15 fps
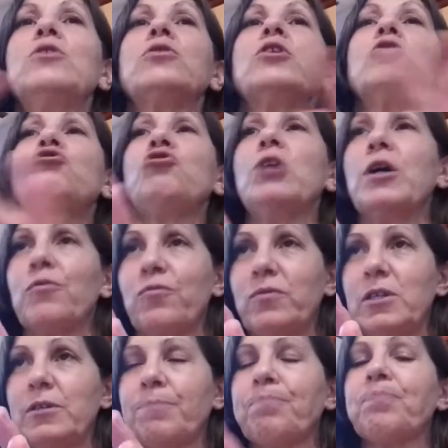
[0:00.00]
the
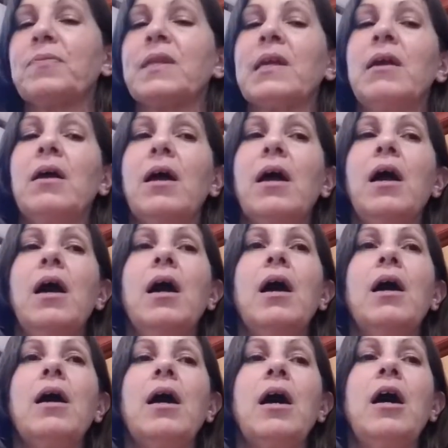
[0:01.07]
shift.
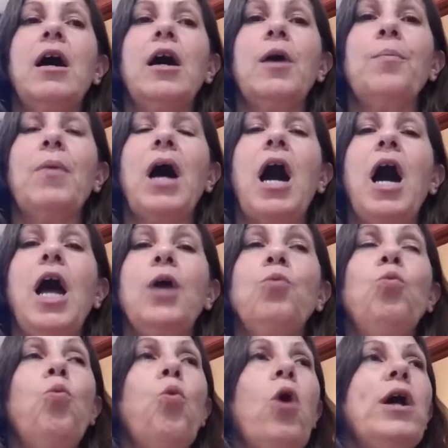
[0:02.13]
I
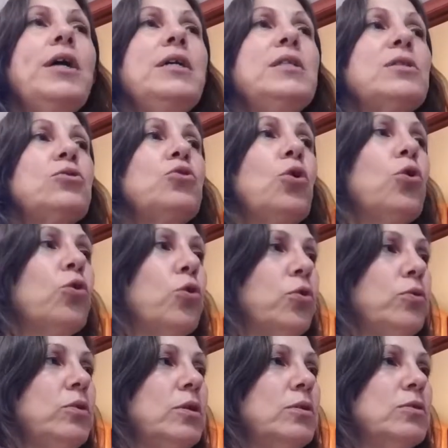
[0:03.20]
was
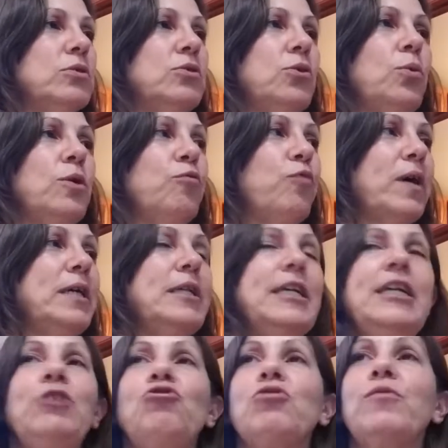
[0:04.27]
told to invite
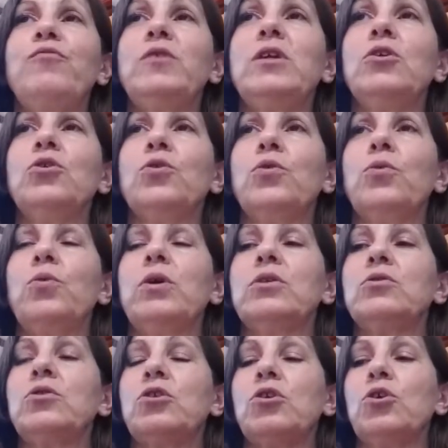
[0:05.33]
each of you
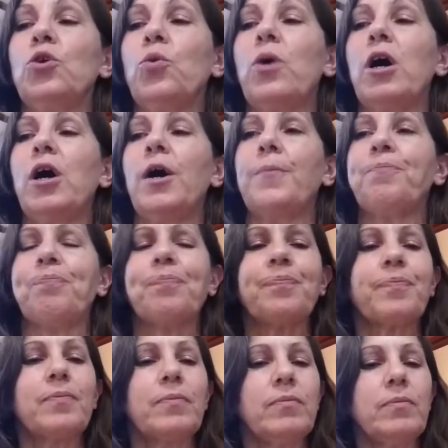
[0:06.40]
to,
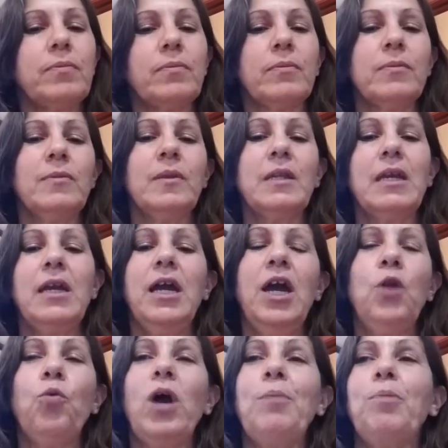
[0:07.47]

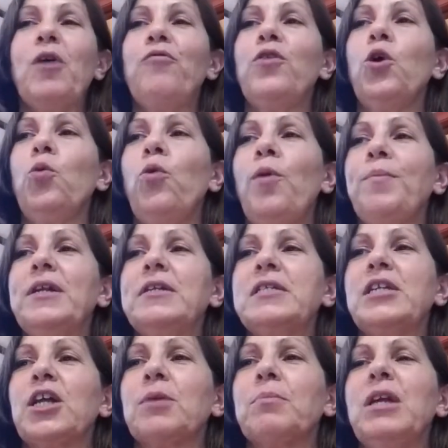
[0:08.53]
and White Buffalo Woman is
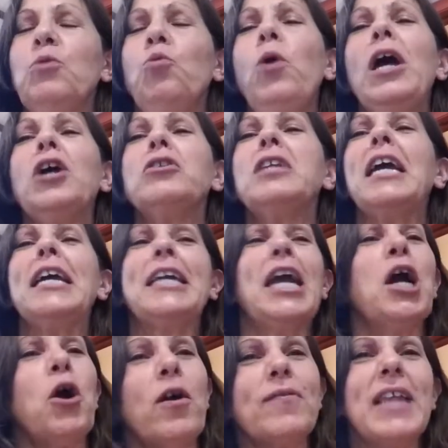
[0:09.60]
telling me, we'll take
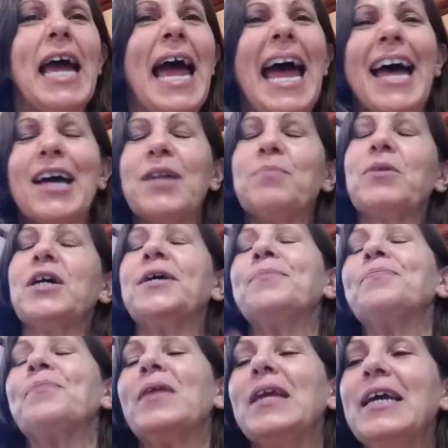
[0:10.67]
care of that.
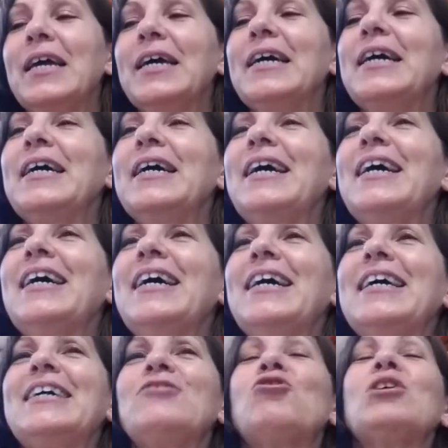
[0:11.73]

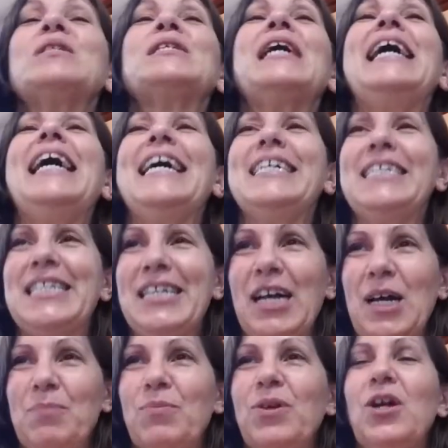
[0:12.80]
But just a heads
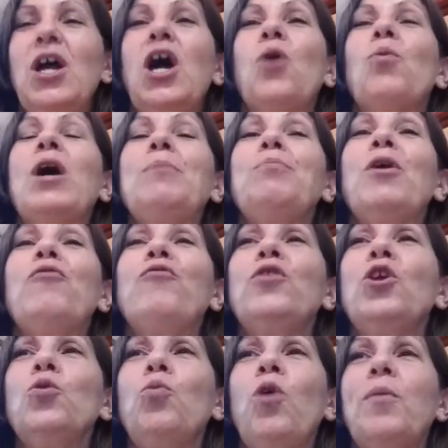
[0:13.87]
up, White
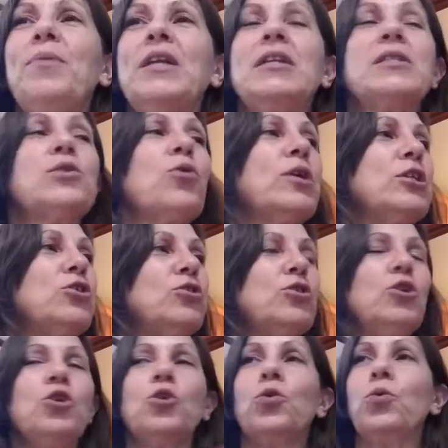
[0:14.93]
Buffalo Woman is going
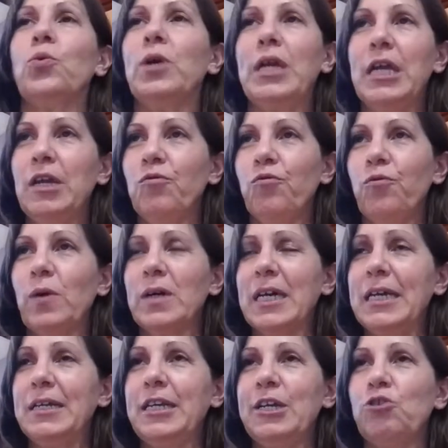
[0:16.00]
to
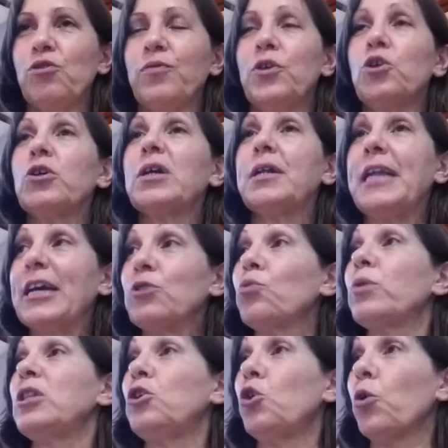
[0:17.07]
invite each of you to connect
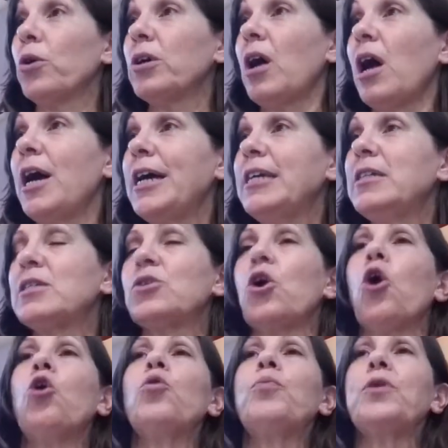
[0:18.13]
with your guides to
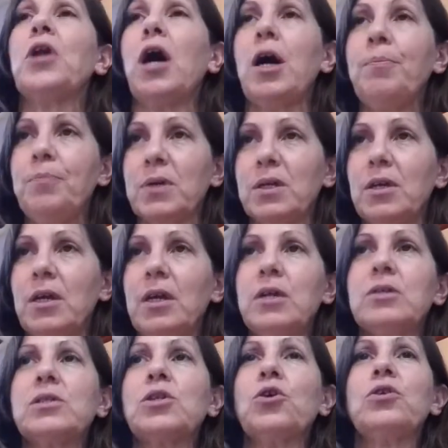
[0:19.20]
open up
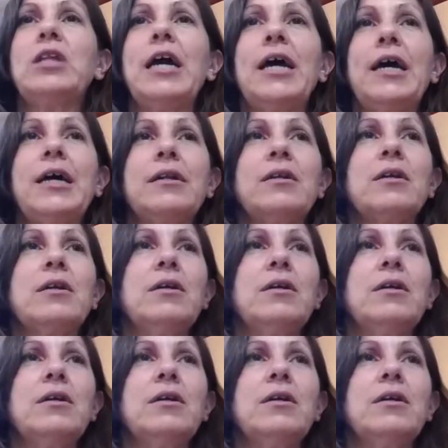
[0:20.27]
so that